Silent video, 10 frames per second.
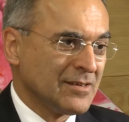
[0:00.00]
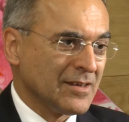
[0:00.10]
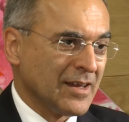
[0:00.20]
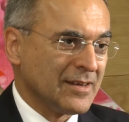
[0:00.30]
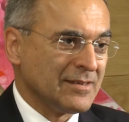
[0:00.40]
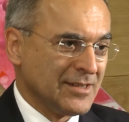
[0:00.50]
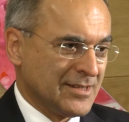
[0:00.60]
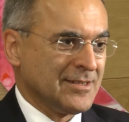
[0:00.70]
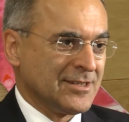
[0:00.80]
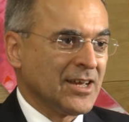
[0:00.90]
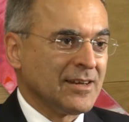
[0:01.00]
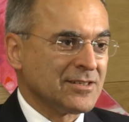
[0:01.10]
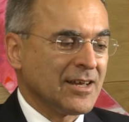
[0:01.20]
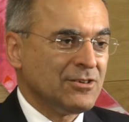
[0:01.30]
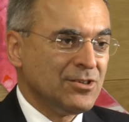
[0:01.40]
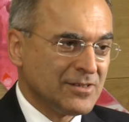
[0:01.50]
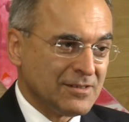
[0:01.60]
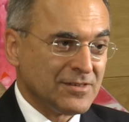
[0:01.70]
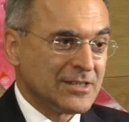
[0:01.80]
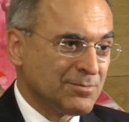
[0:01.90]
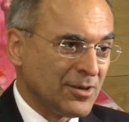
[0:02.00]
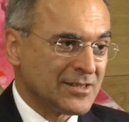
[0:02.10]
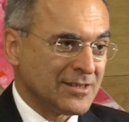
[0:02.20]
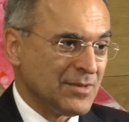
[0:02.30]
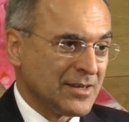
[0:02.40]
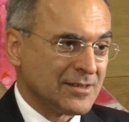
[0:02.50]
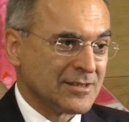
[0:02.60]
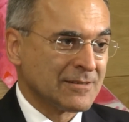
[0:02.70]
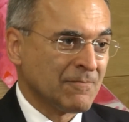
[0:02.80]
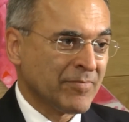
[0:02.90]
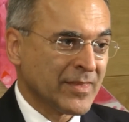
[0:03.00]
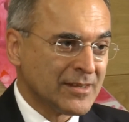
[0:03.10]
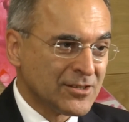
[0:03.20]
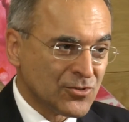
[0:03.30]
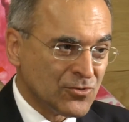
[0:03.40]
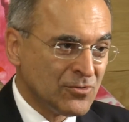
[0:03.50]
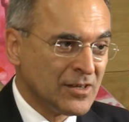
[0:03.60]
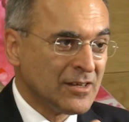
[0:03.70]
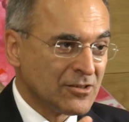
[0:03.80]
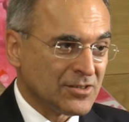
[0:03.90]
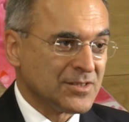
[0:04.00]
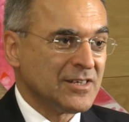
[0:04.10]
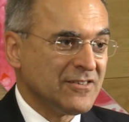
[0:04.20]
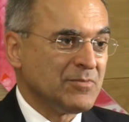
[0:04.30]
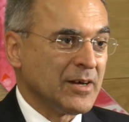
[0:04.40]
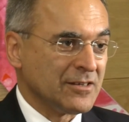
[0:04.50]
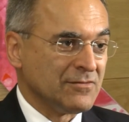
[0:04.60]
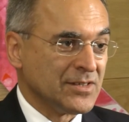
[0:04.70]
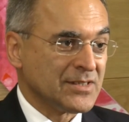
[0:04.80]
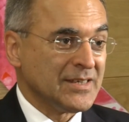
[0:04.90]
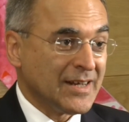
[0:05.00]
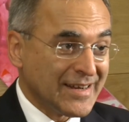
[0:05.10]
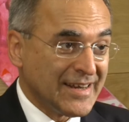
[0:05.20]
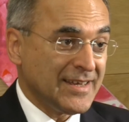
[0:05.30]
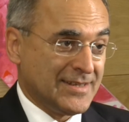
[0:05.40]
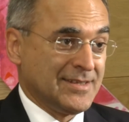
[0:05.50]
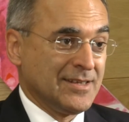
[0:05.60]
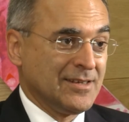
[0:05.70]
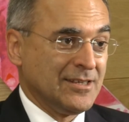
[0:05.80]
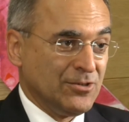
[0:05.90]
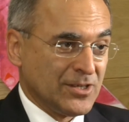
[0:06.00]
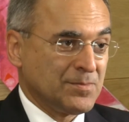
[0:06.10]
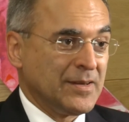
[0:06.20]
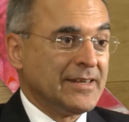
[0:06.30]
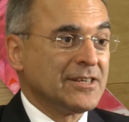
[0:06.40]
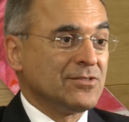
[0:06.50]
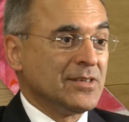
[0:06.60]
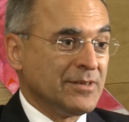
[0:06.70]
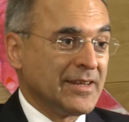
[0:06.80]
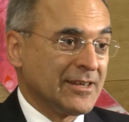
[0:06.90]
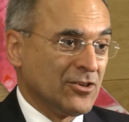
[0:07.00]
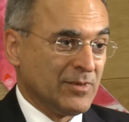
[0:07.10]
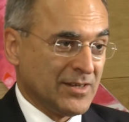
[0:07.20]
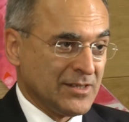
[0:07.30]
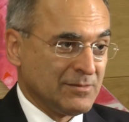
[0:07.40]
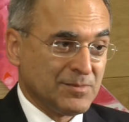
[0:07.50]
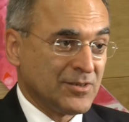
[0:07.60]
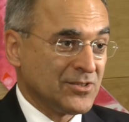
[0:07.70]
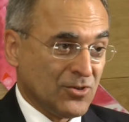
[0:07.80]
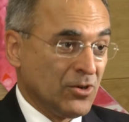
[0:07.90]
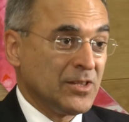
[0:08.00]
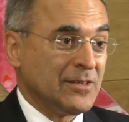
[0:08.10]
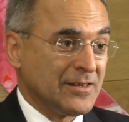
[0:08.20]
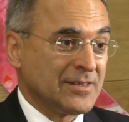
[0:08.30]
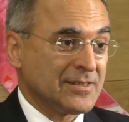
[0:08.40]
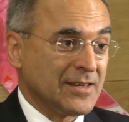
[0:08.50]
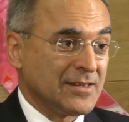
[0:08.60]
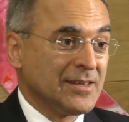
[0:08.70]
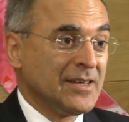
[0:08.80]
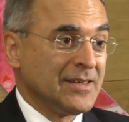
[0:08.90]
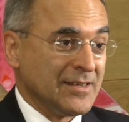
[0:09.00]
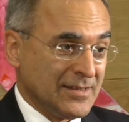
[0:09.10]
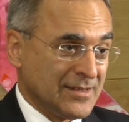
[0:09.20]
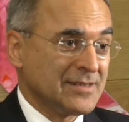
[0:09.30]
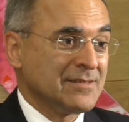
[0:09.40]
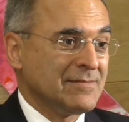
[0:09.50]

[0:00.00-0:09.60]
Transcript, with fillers: And this is the challenge. How do you convince policymakers to conserve biodiversity unless you explain it to them in economic terms? Because all they understand is